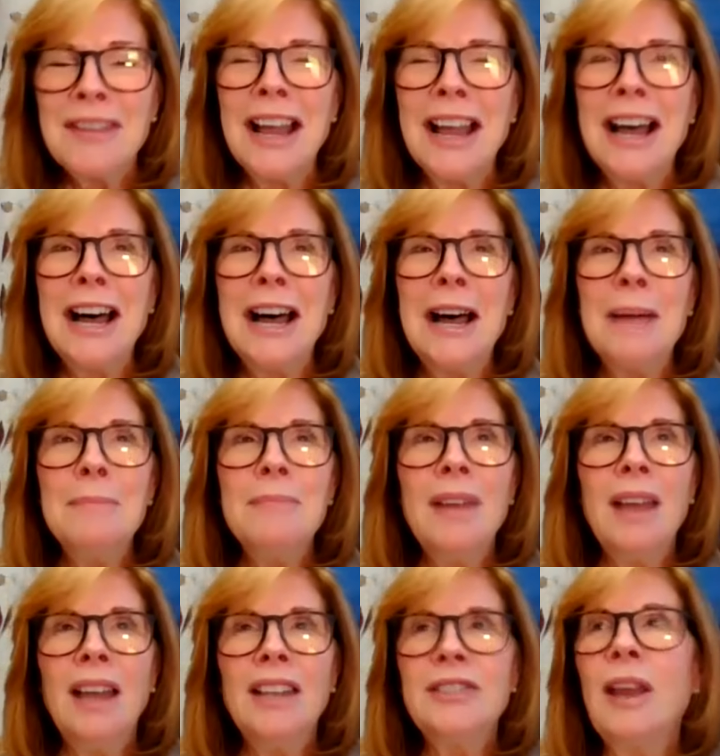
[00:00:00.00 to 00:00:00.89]
um,
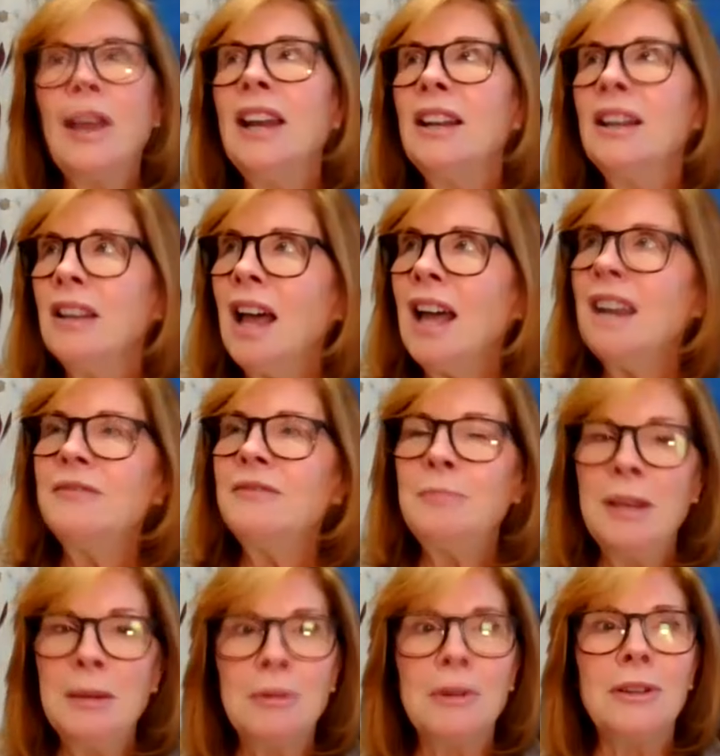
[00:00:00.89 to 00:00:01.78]
and so i had a lot of
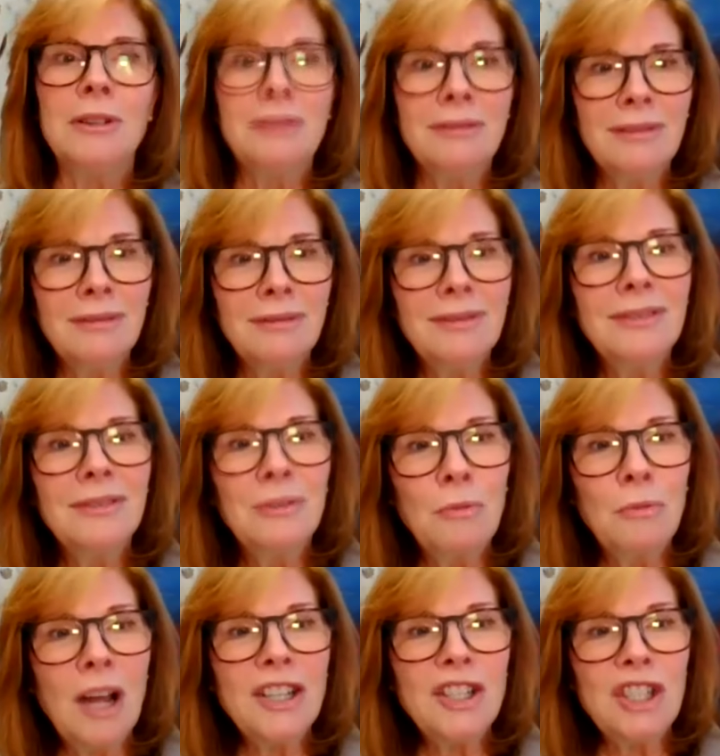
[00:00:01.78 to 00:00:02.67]
people
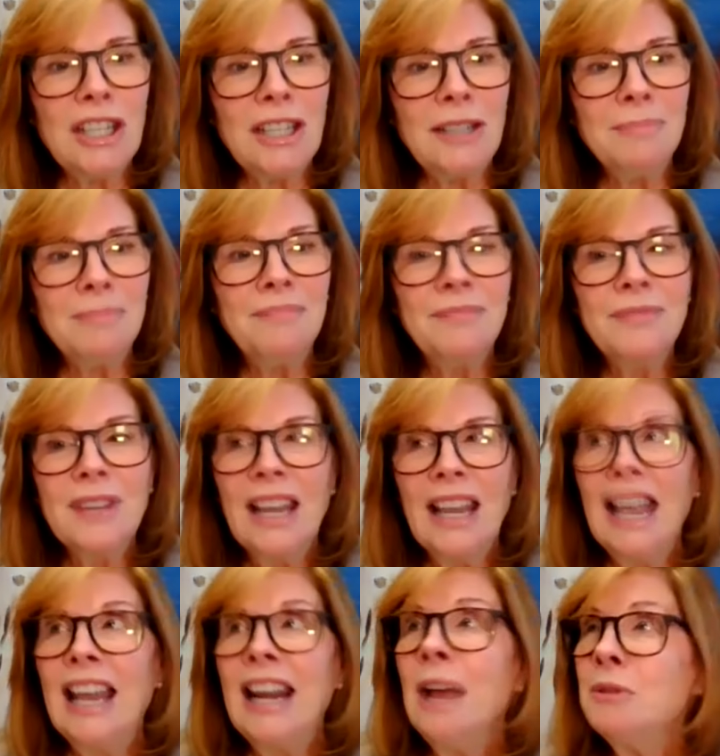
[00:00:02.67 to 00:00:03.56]
watching
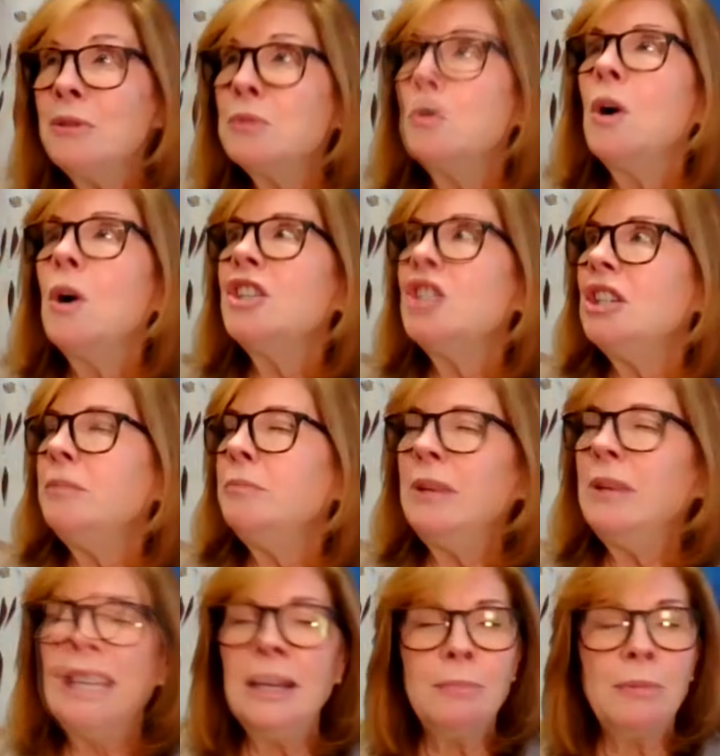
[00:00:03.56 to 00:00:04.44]
and i was watching
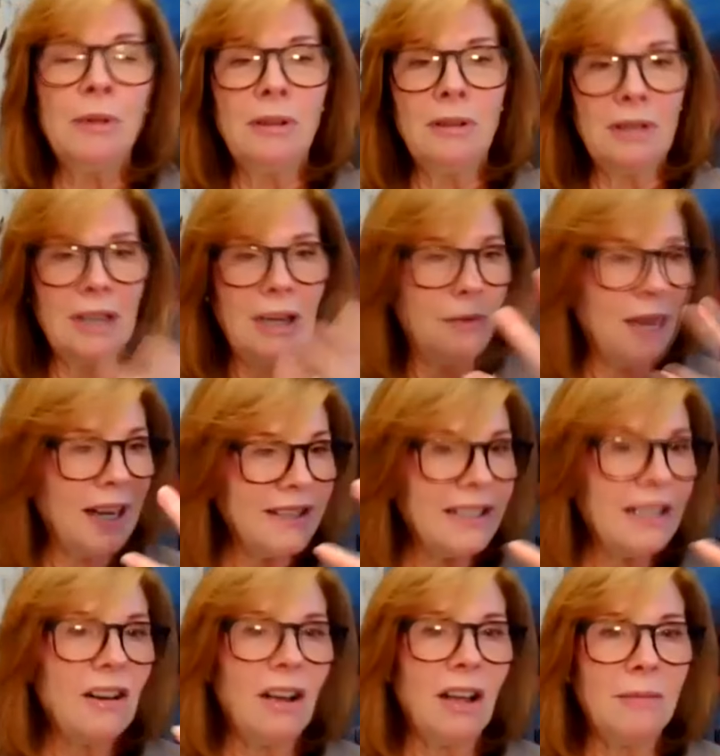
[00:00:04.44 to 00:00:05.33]
people i
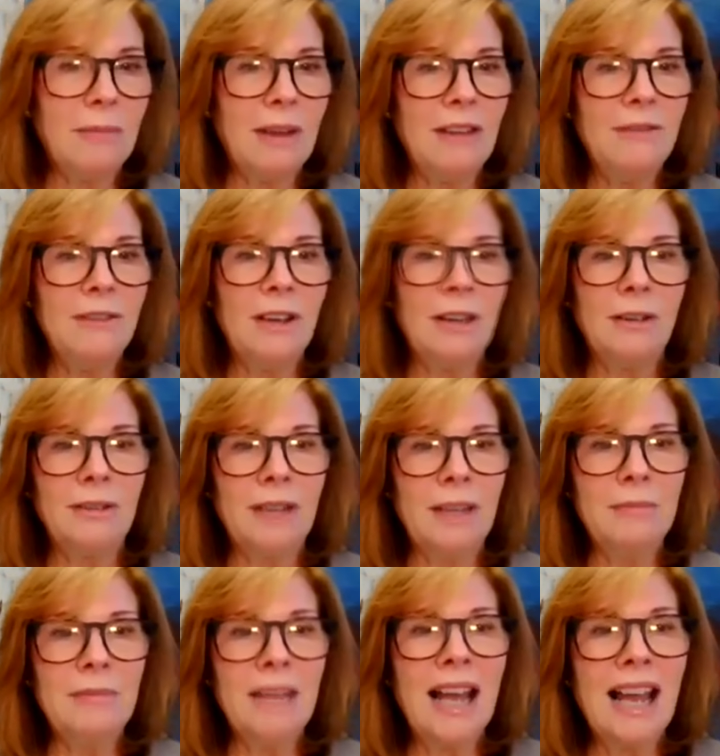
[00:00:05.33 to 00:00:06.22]
wasn't on my phone
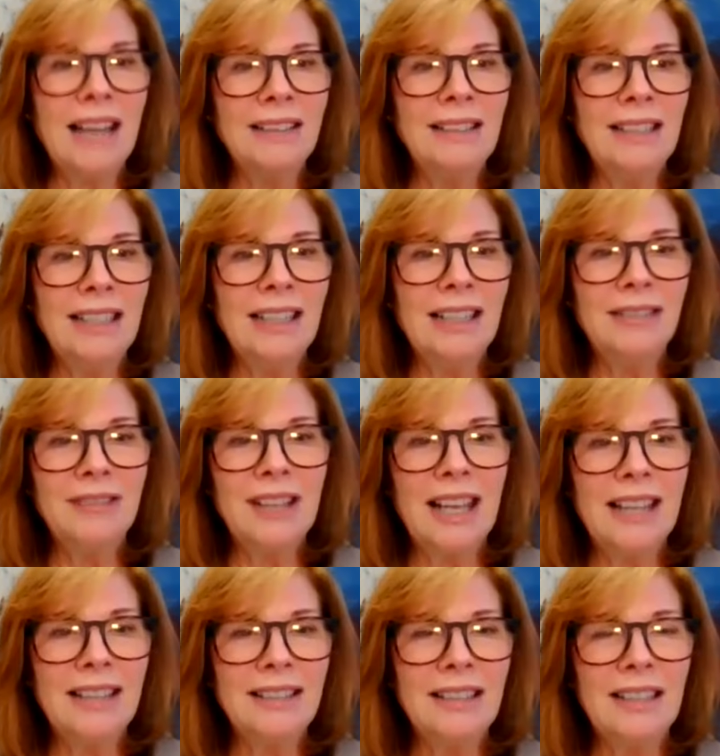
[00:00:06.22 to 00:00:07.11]
i'm not you know
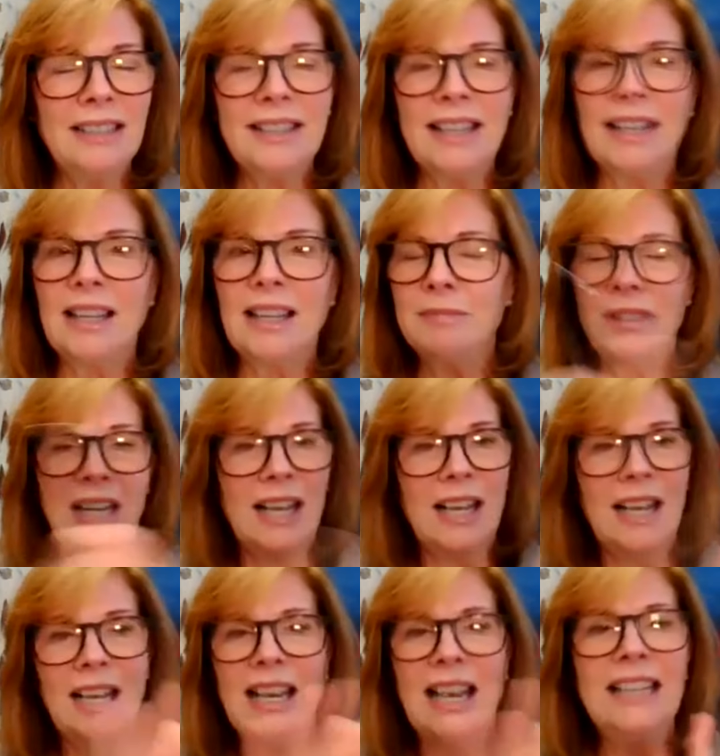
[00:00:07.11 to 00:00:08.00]
that it's like i'm t-
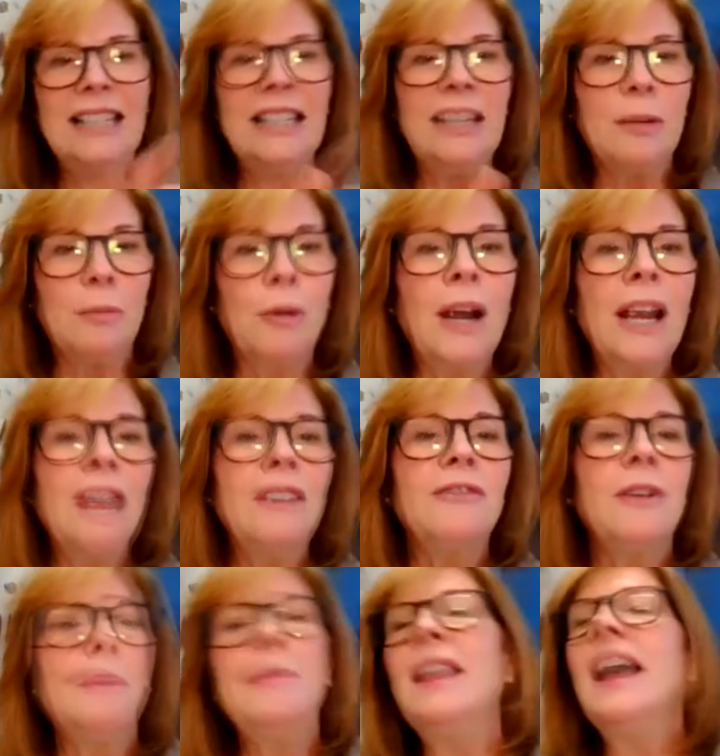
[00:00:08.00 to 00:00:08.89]
i am I need a break
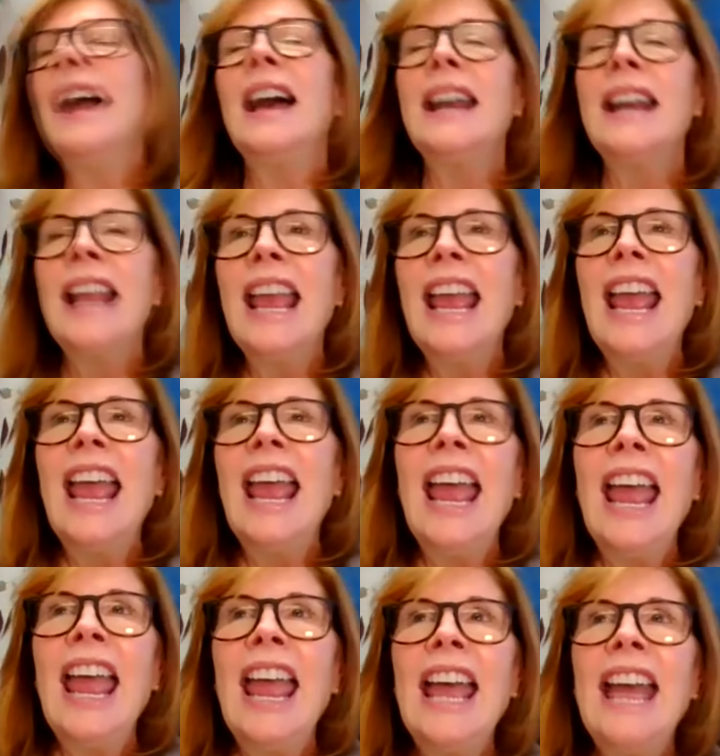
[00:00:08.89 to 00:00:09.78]
from that
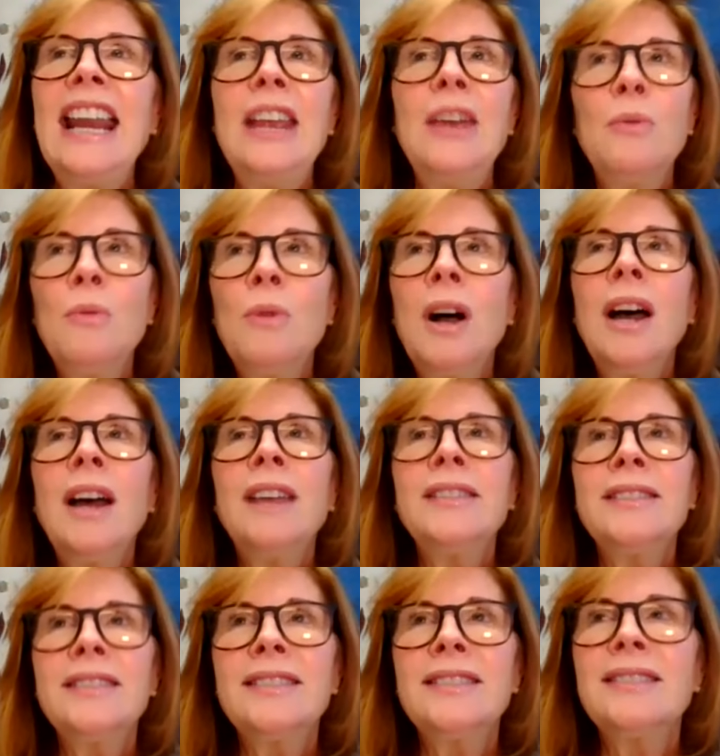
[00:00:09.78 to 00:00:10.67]
and it
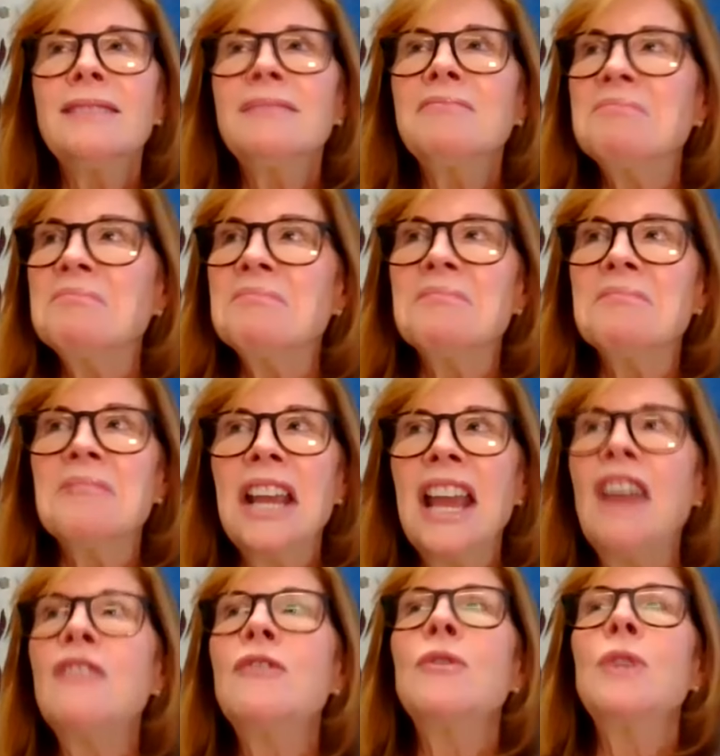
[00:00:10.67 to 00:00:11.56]
was
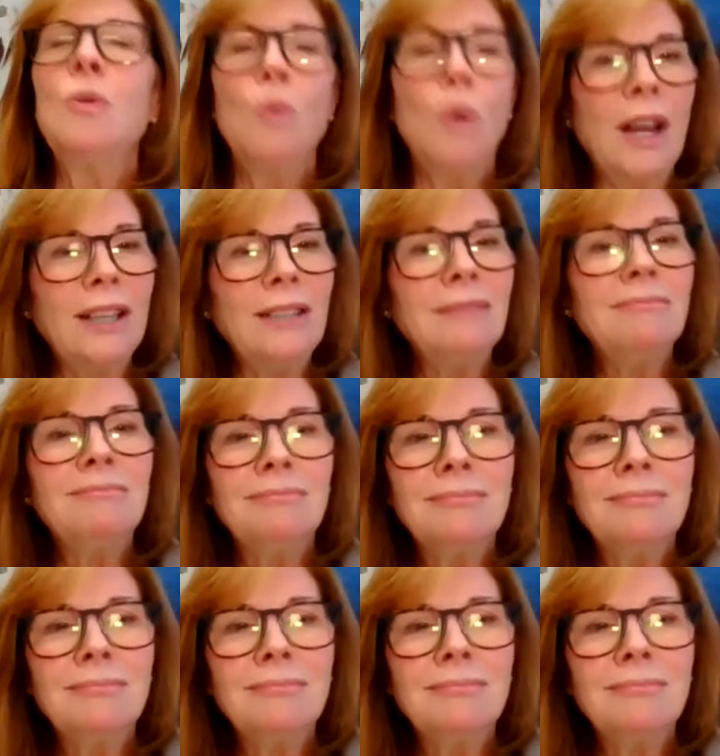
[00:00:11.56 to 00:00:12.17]
everyone